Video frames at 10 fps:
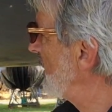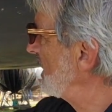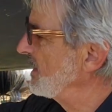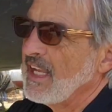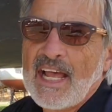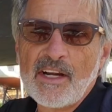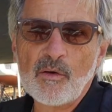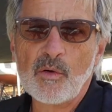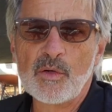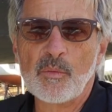got the
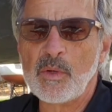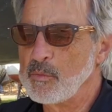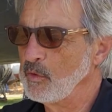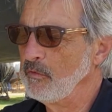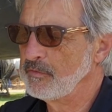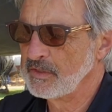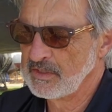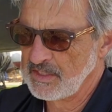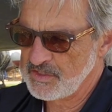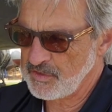anode removed.
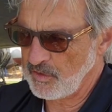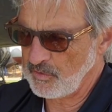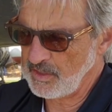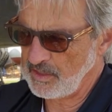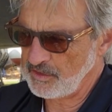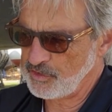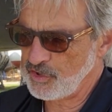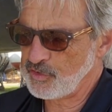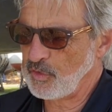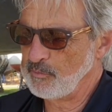So here, I'll just
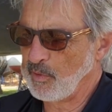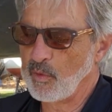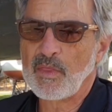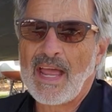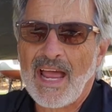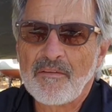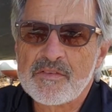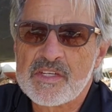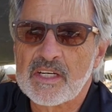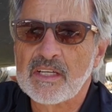show you both
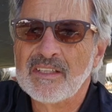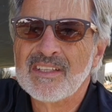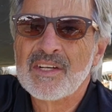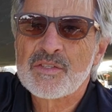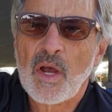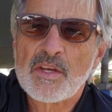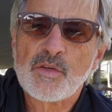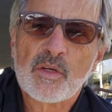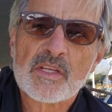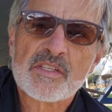halves here. So as
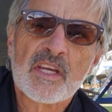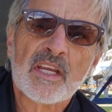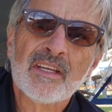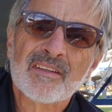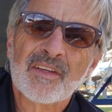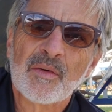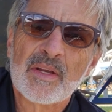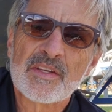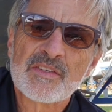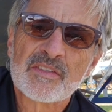you can see, there
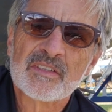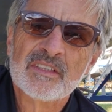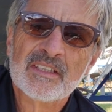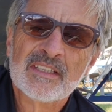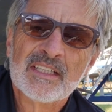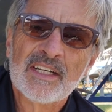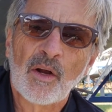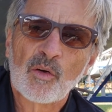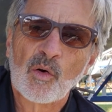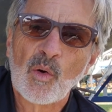is,
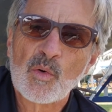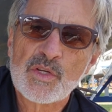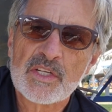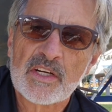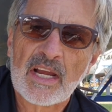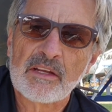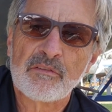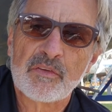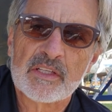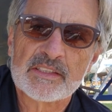corrosion there. I could
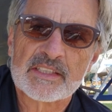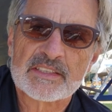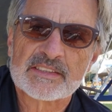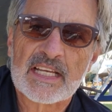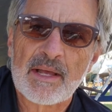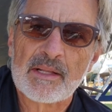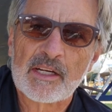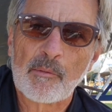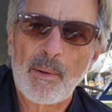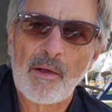feel there's
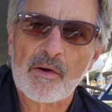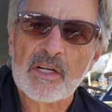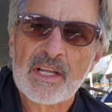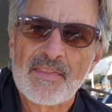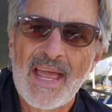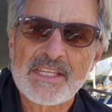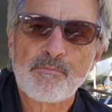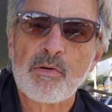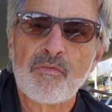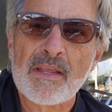like a powder. That's
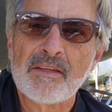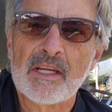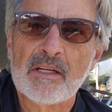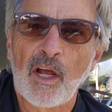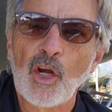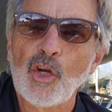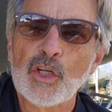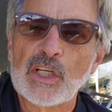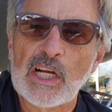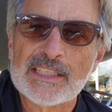preventing a
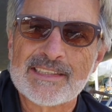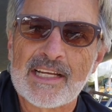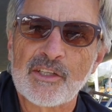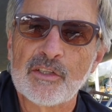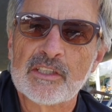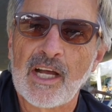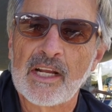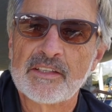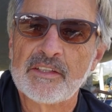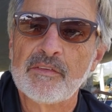good contact, good
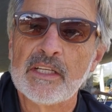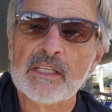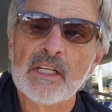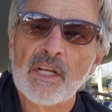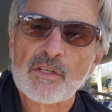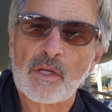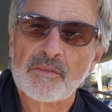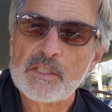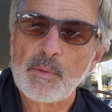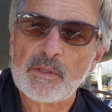connectivity. So at
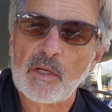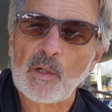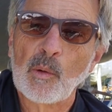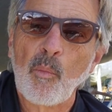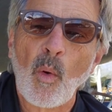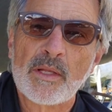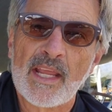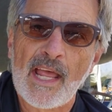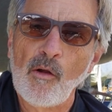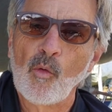this particular point, the
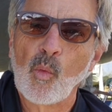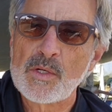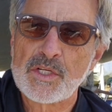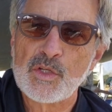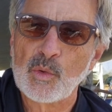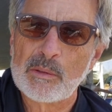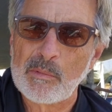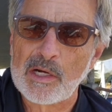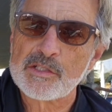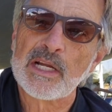anode wasn't doing
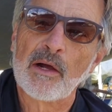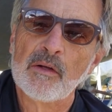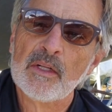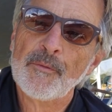much. Now,